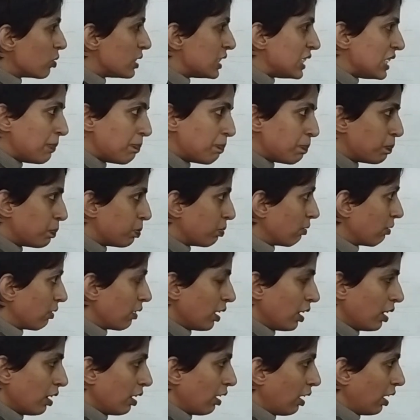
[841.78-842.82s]
deep
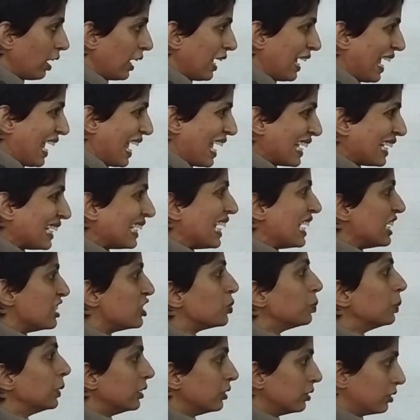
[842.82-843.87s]

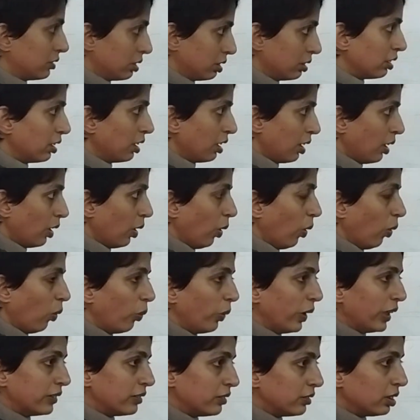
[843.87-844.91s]
engagement
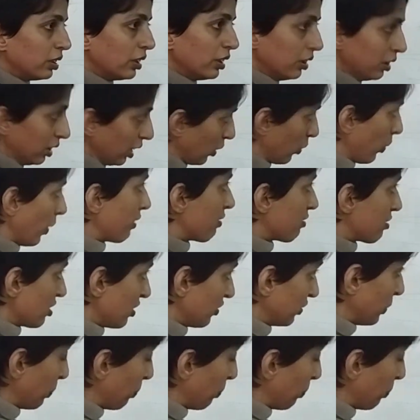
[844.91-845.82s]
with the question of